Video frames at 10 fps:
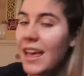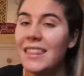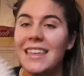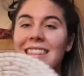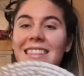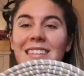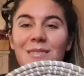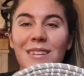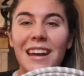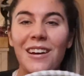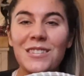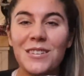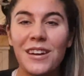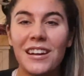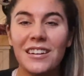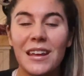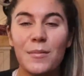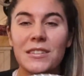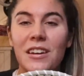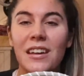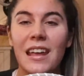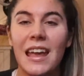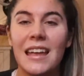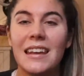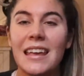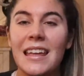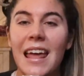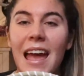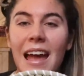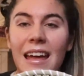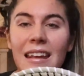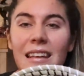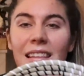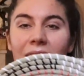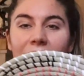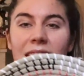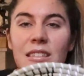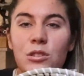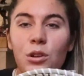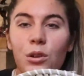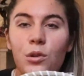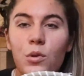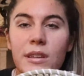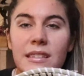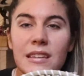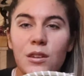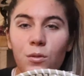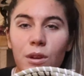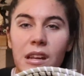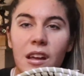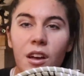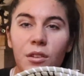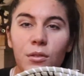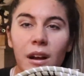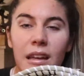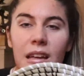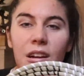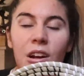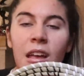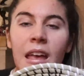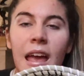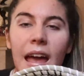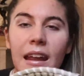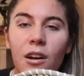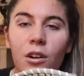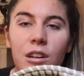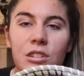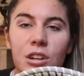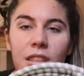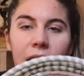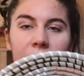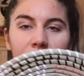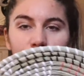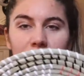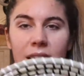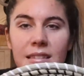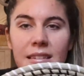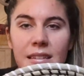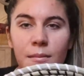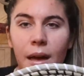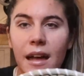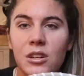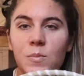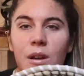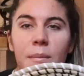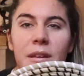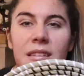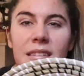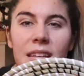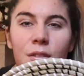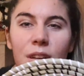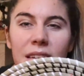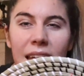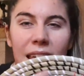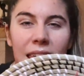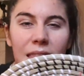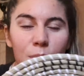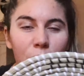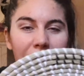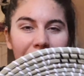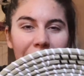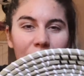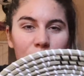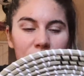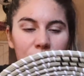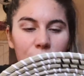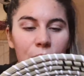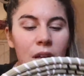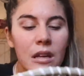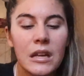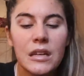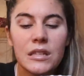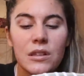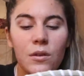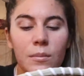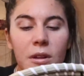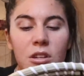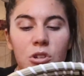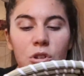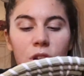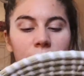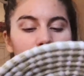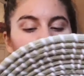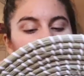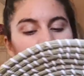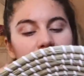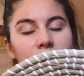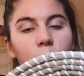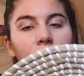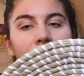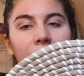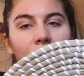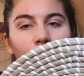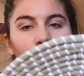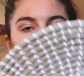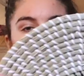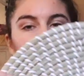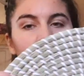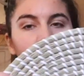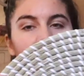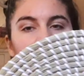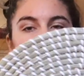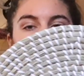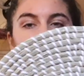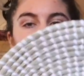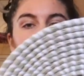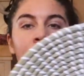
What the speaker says: Then this one I also got on Amazon, and it had like this turquoisey green color right here, and I already took that out because it didn't match, but I'm considering taking the black out too. So I'm not sure if I will take the black out or leave the black in,